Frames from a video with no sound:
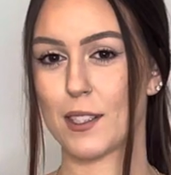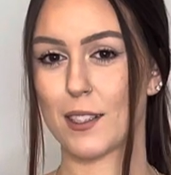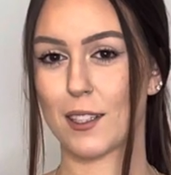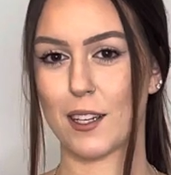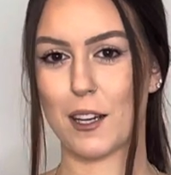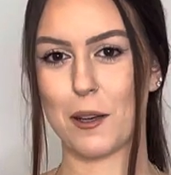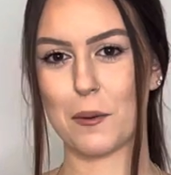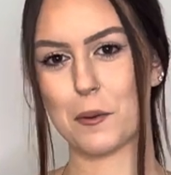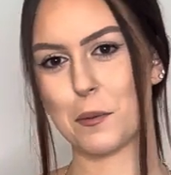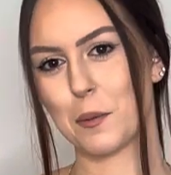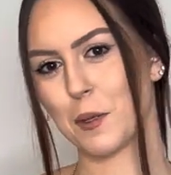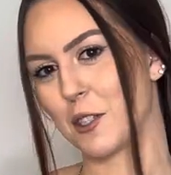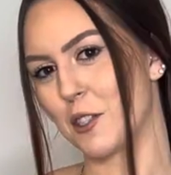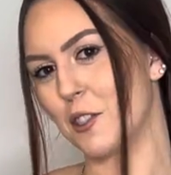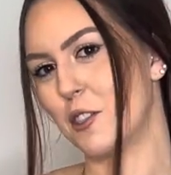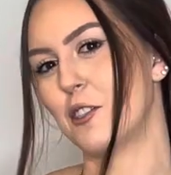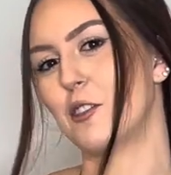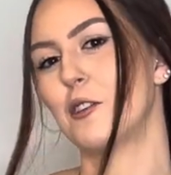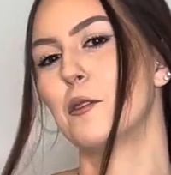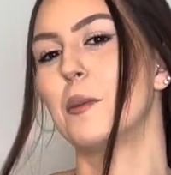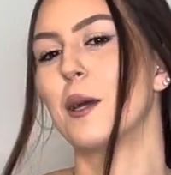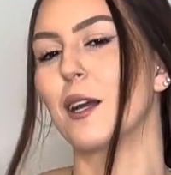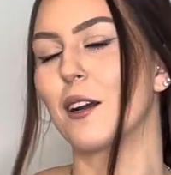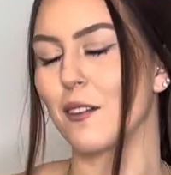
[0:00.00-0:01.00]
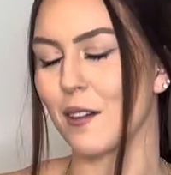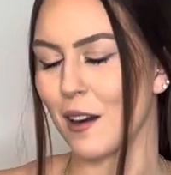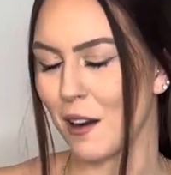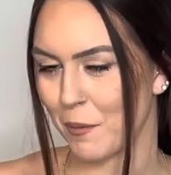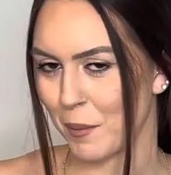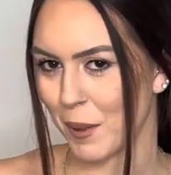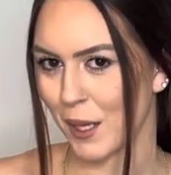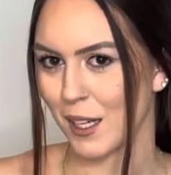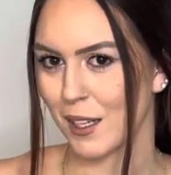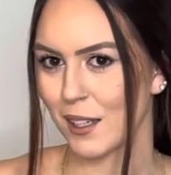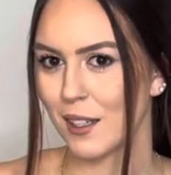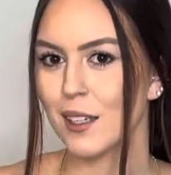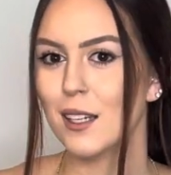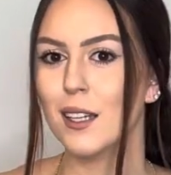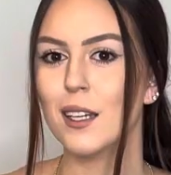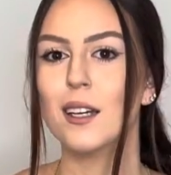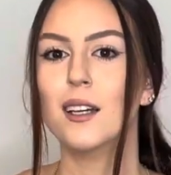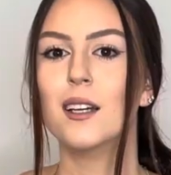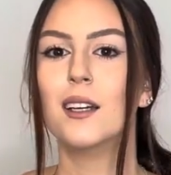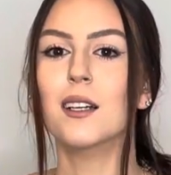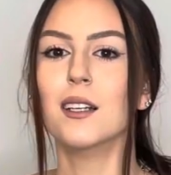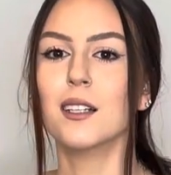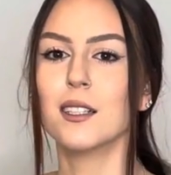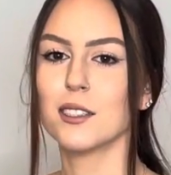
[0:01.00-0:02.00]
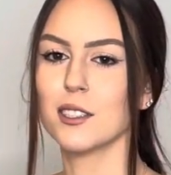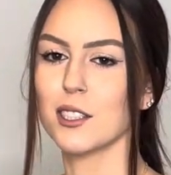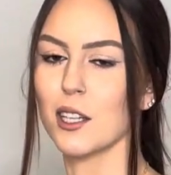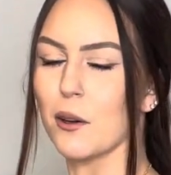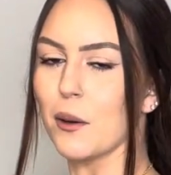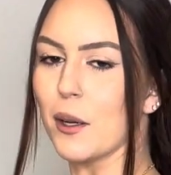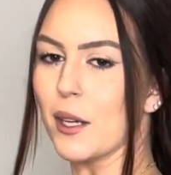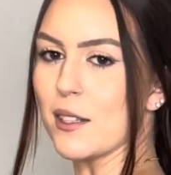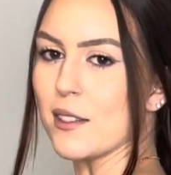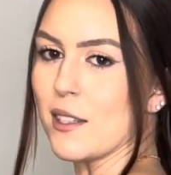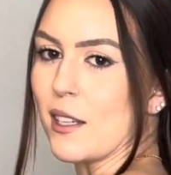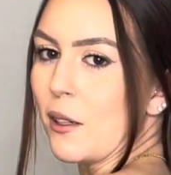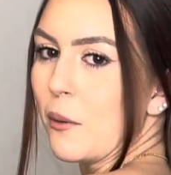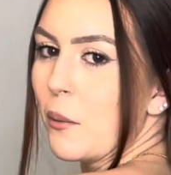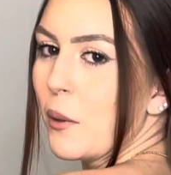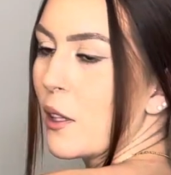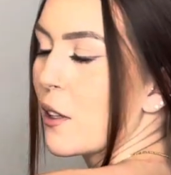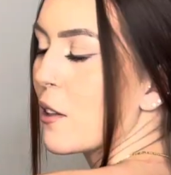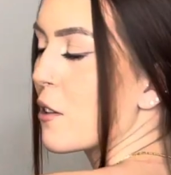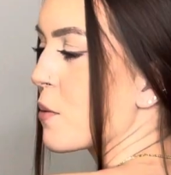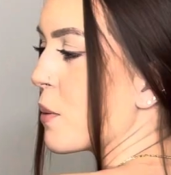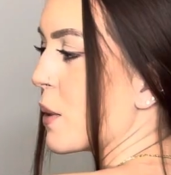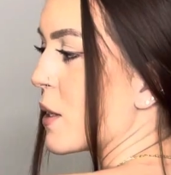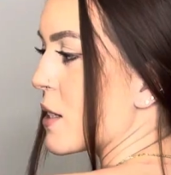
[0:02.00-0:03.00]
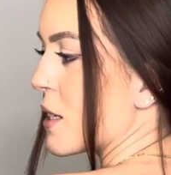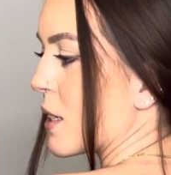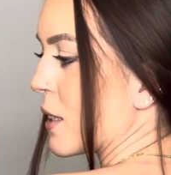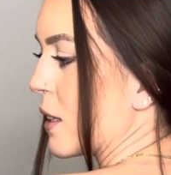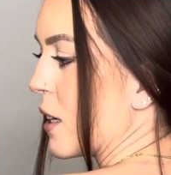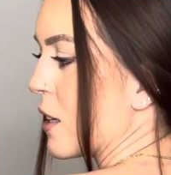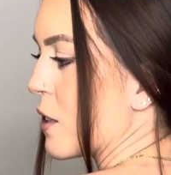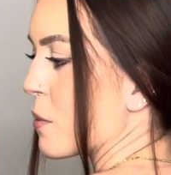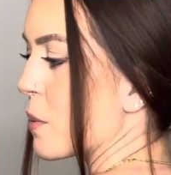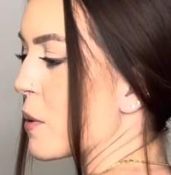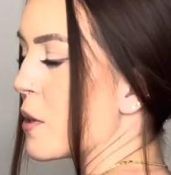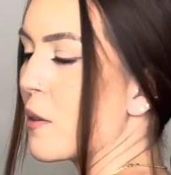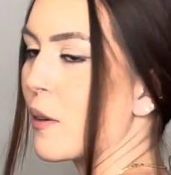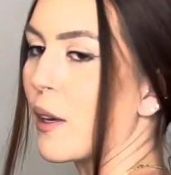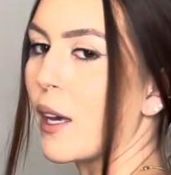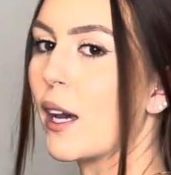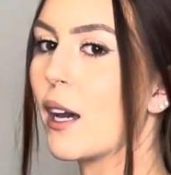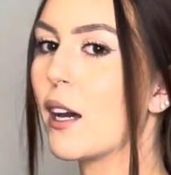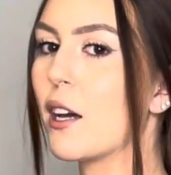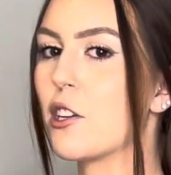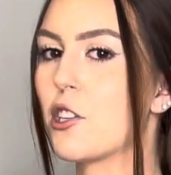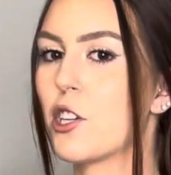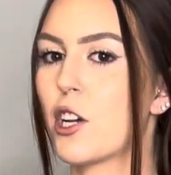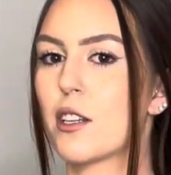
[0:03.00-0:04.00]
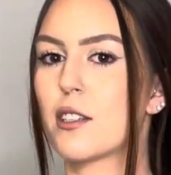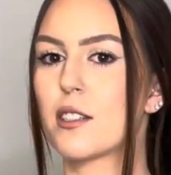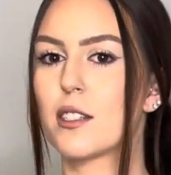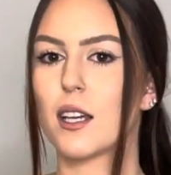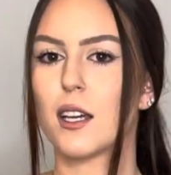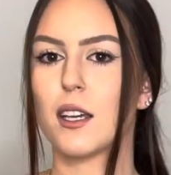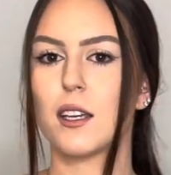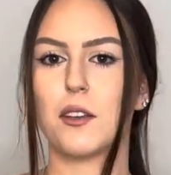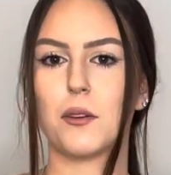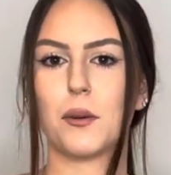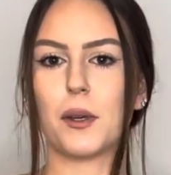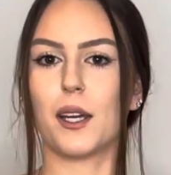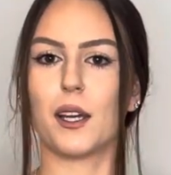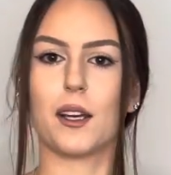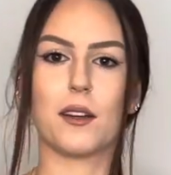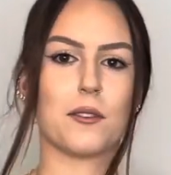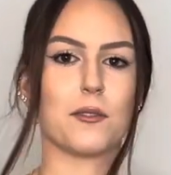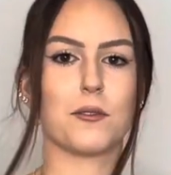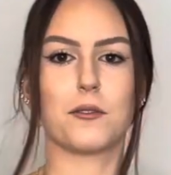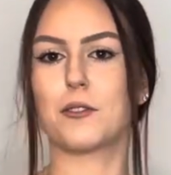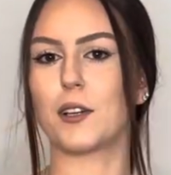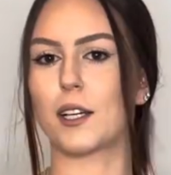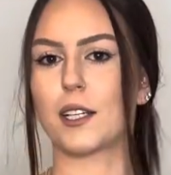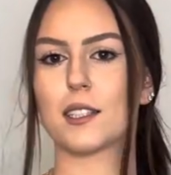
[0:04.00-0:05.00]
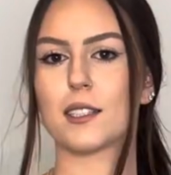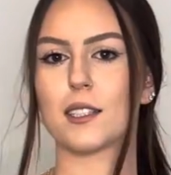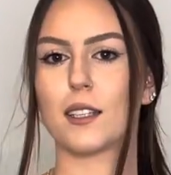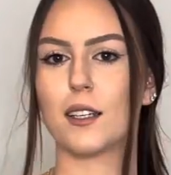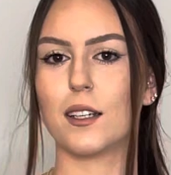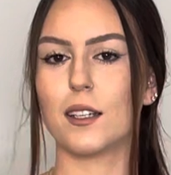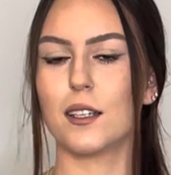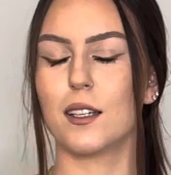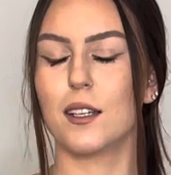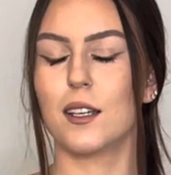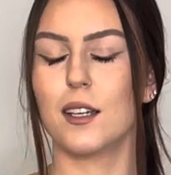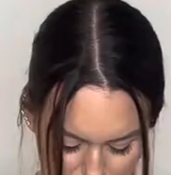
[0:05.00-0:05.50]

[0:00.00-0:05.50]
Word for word: in the cups, but it's too big around me. So it's like one of those ones like this where you can't adjust it, you can't fix it.